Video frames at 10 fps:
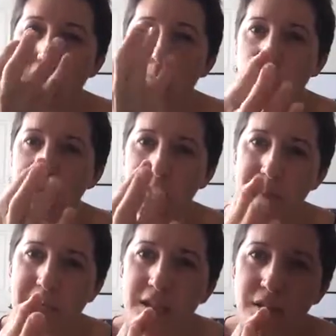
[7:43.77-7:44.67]
much
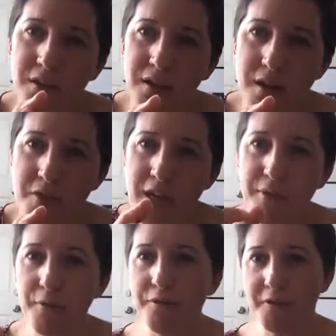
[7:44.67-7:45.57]
bigger
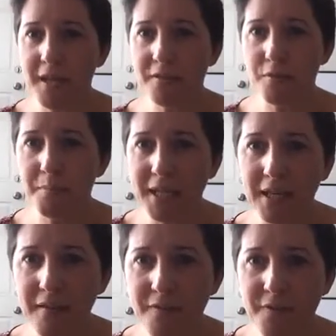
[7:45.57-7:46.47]
than the fear and the
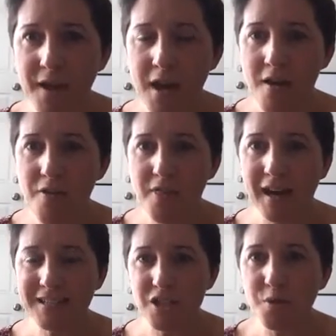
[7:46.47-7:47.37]
belief
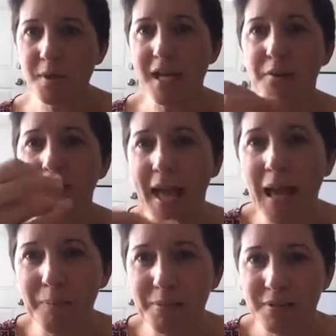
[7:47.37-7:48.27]
that you cannot
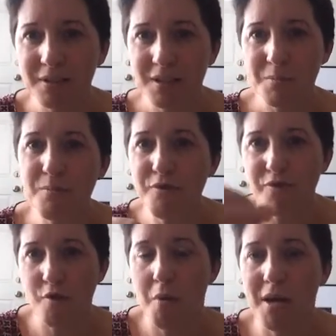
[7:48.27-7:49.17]
help move
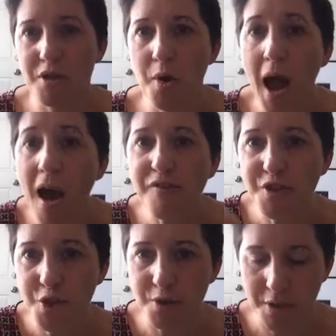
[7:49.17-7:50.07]
forward. You have
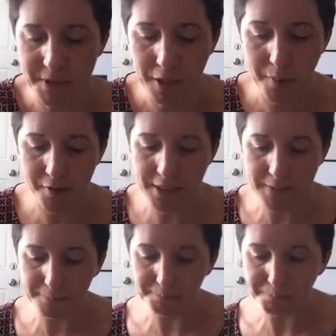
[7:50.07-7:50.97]
to do something about it.